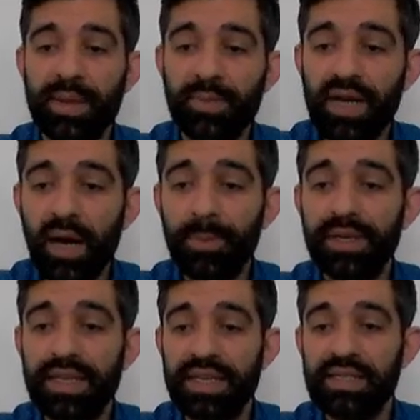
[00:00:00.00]
some
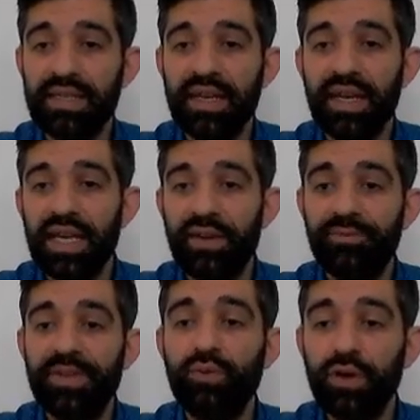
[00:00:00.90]
companies,
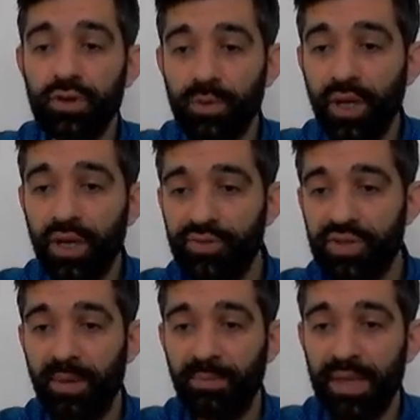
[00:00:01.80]
if they want to borrow
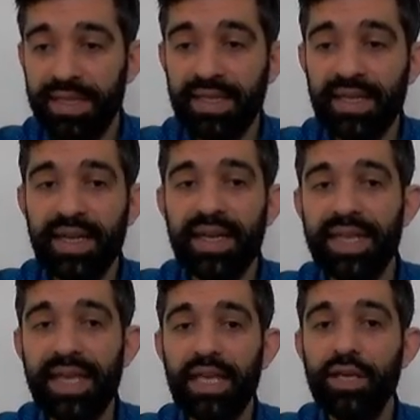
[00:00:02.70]
some money,
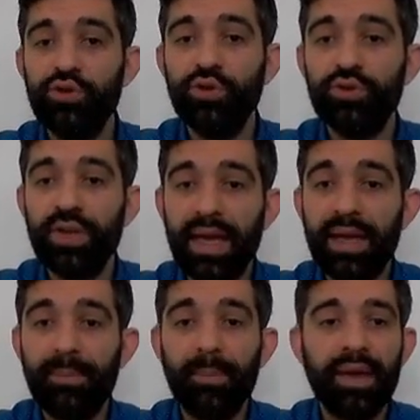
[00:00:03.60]
they issued
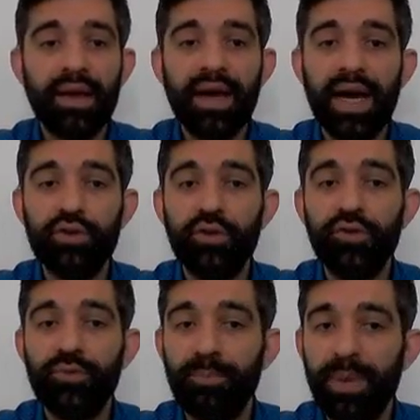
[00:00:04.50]
a kind of
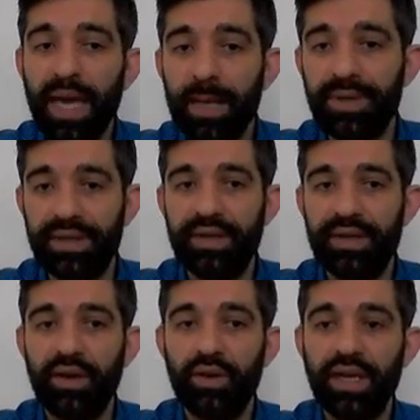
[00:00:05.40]
paper,
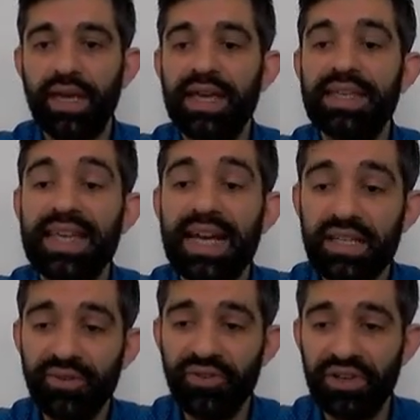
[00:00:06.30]
okay, a
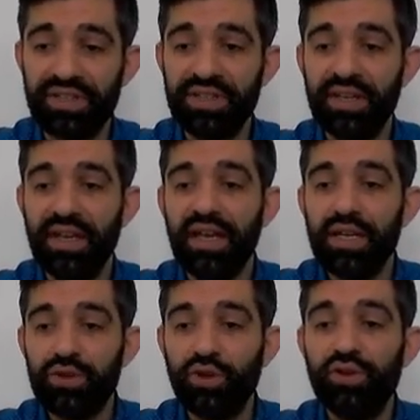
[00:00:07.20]
certificate.
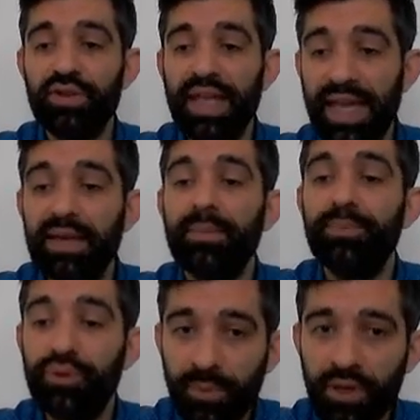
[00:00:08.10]
So they
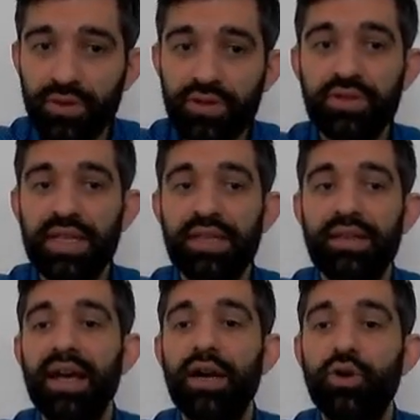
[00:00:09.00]
promise that
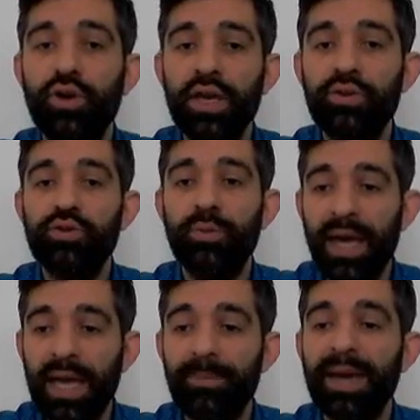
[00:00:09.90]
they are going to
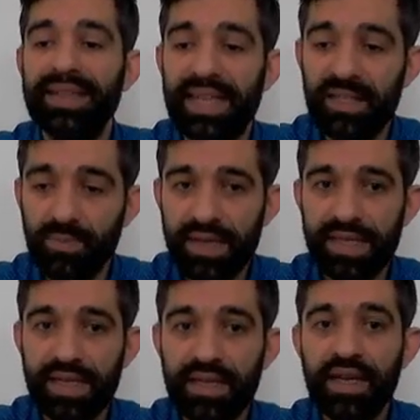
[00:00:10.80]
pay back that
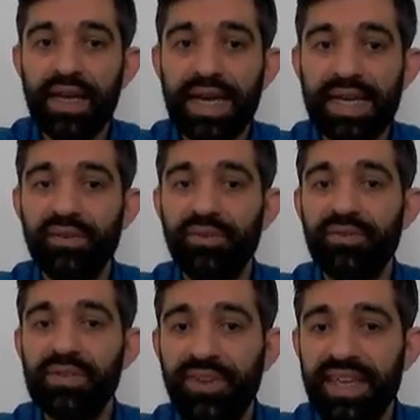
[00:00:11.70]
money at a
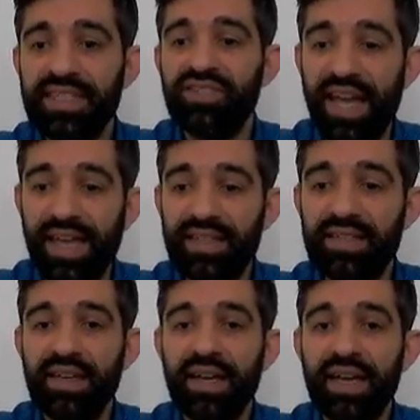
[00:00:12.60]
fixed rate
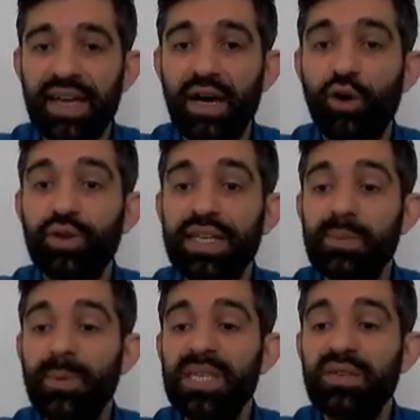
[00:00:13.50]
on a
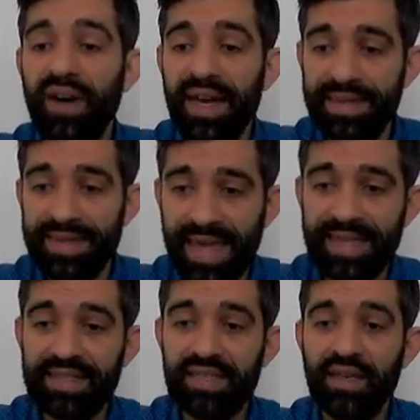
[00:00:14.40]
specified
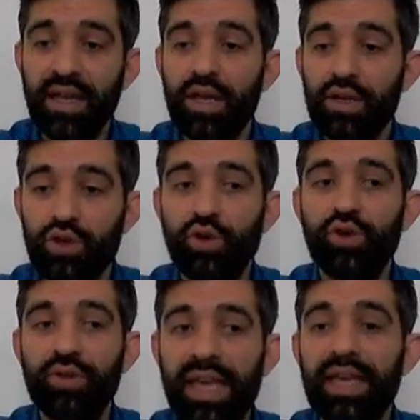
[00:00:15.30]
date.
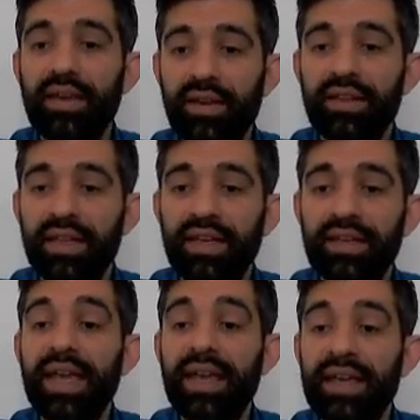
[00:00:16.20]
So
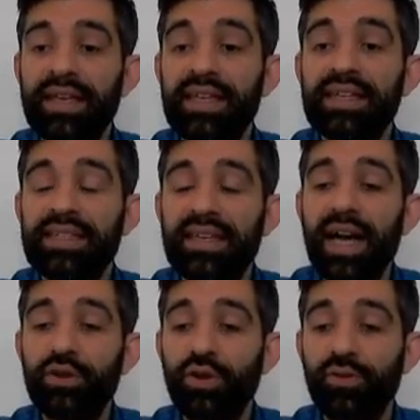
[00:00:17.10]
it's
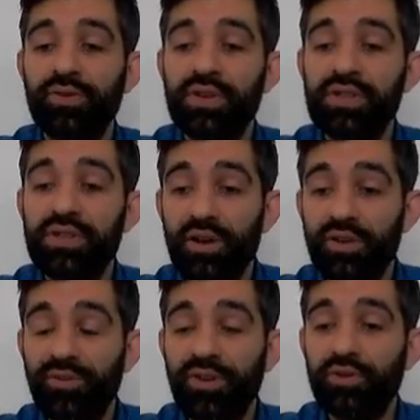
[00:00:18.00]
kind of
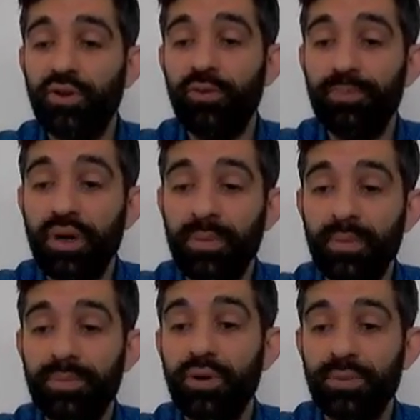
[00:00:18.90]
certificate of
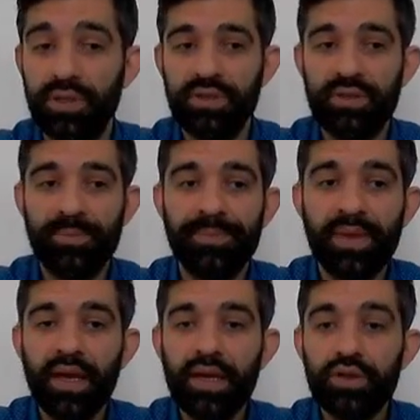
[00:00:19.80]
promise.
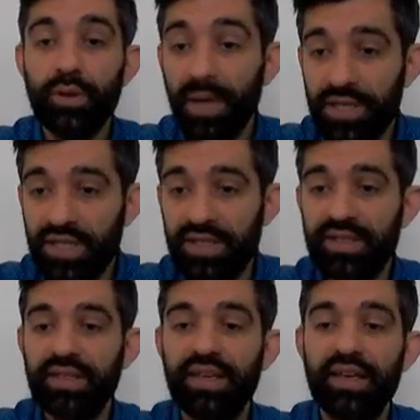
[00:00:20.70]
So budget
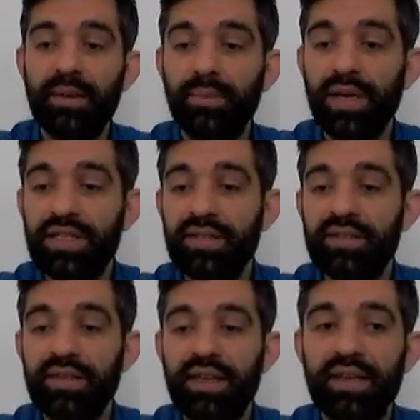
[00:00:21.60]

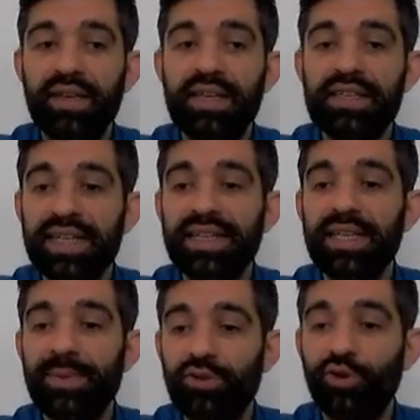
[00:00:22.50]
is not
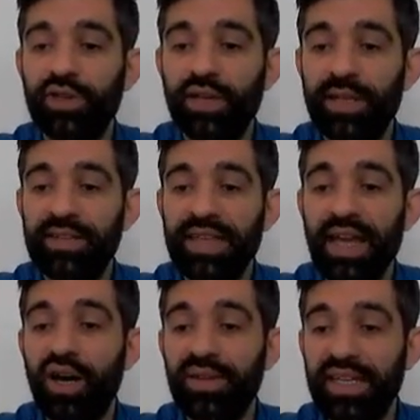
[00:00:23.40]
limited only with
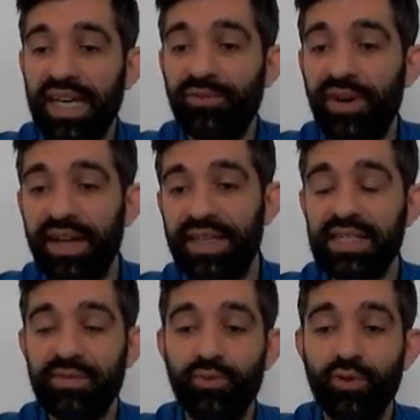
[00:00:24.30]
accounting and
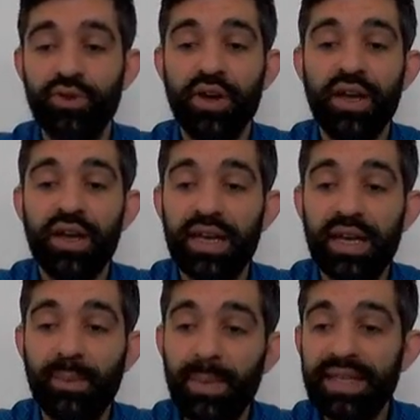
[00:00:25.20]
finance. For
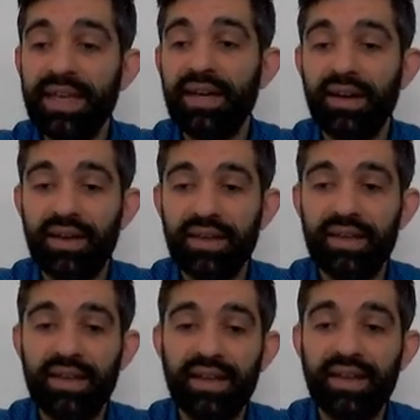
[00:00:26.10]
in
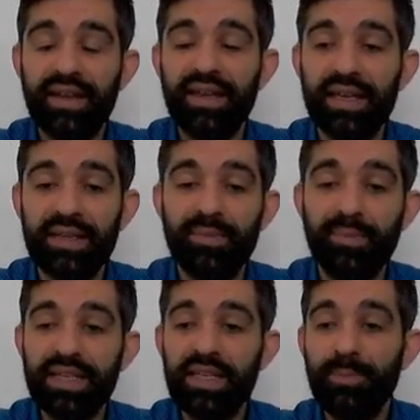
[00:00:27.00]

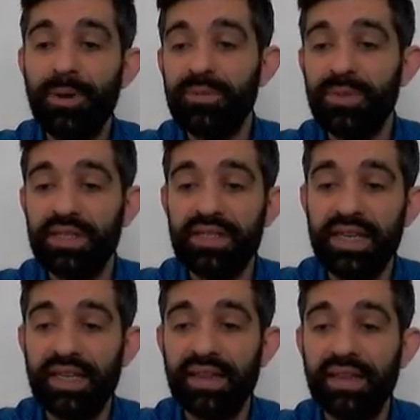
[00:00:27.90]
many departments
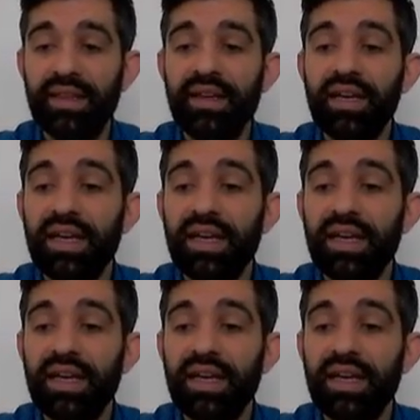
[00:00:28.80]
in